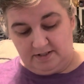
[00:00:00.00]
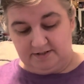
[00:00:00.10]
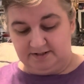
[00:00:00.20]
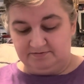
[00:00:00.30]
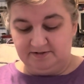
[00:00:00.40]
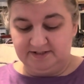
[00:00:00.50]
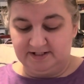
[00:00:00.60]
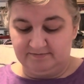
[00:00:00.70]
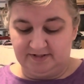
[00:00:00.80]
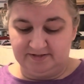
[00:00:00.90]
This feels
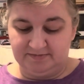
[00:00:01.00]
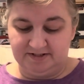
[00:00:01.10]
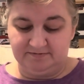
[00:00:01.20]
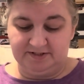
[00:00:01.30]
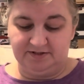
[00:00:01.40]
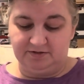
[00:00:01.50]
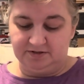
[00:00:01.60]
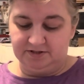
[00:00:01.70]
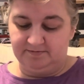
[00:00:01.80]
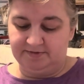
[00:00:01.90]
like it might be some silk or
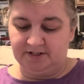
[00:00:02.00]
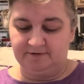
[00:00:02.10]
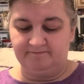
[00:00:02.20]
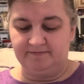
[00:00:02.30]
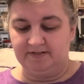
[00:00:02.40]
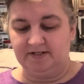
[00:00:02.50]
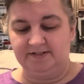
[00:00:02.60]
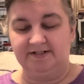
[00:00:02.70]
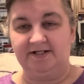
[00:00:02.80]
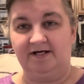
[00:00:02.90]
something, because
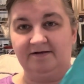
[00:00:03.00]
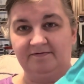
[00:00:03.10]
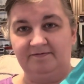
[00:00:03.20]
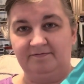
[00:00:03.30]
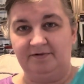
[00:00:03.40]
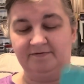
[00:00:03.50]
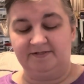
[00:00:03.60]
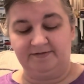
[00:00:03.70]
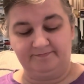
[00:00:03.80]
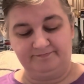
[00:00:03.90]
it's kind of puffy.